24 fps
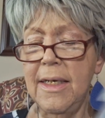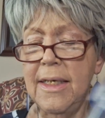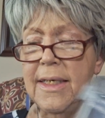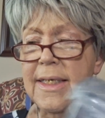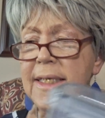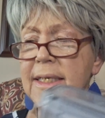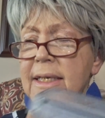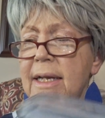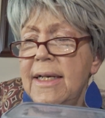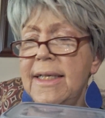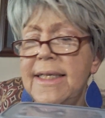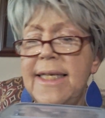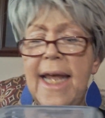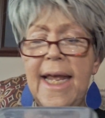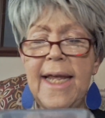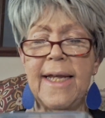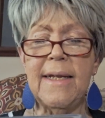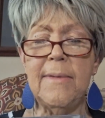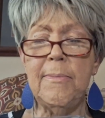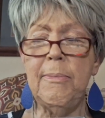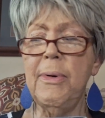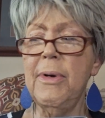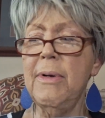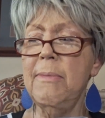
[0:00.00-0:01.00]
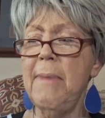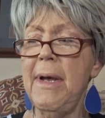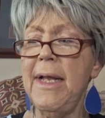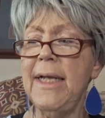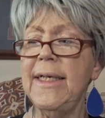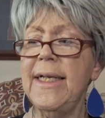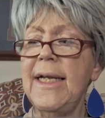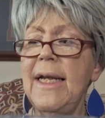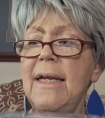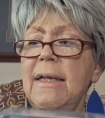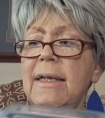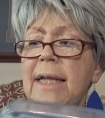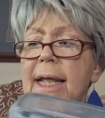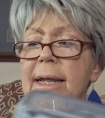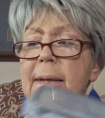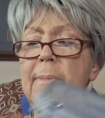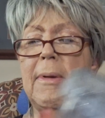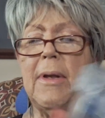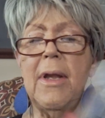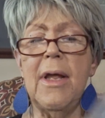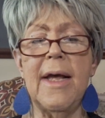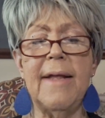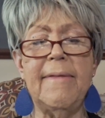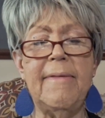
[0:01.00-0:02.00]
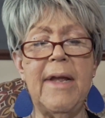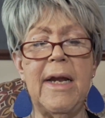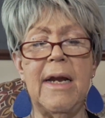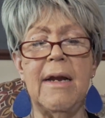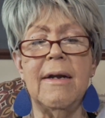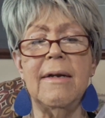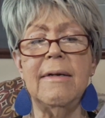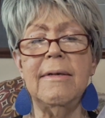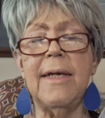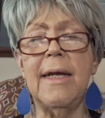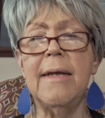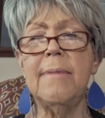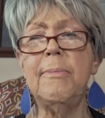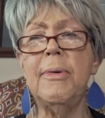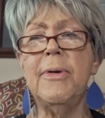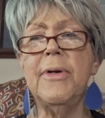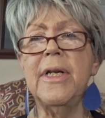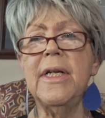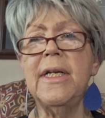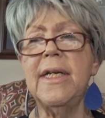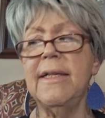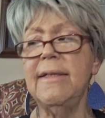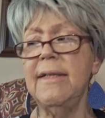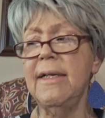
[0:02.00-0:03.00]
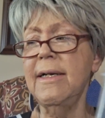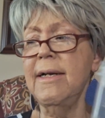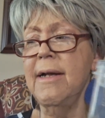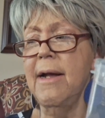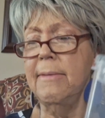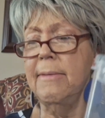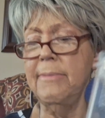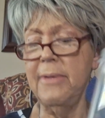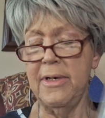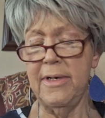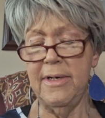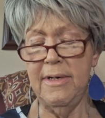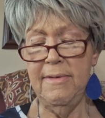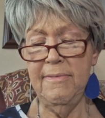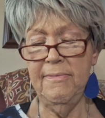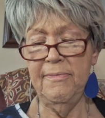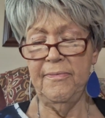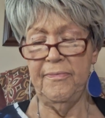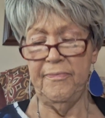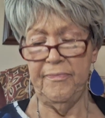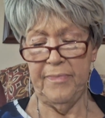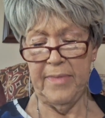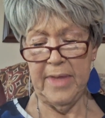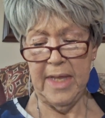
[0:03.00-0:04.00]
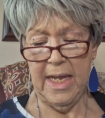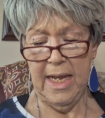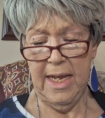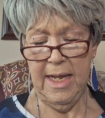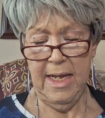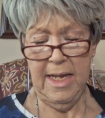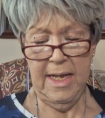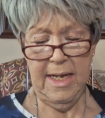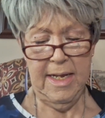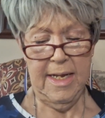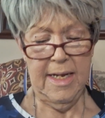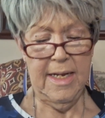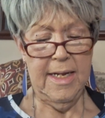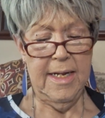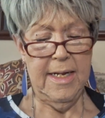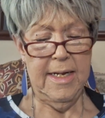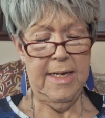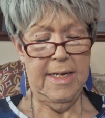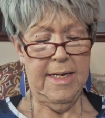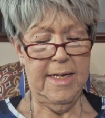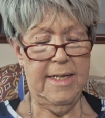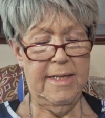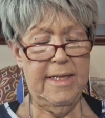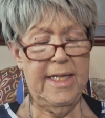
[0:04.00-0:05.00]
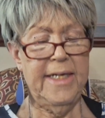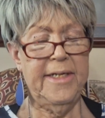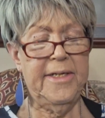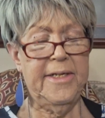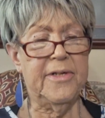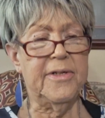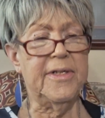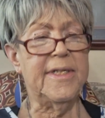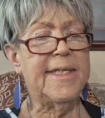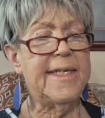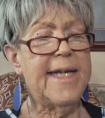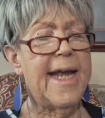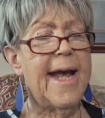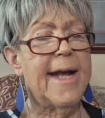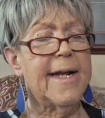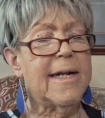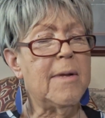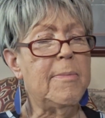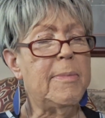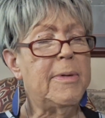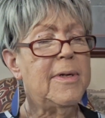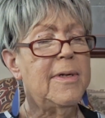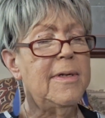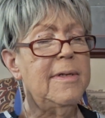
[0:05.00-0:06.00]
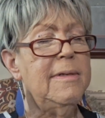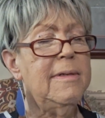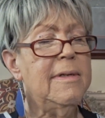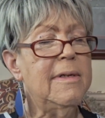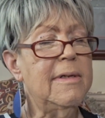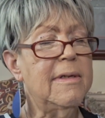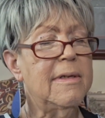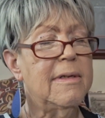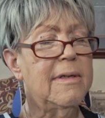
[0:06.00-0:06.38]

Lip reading: So I'll take and put my little label on there and put it in the cupboard. These are stackable.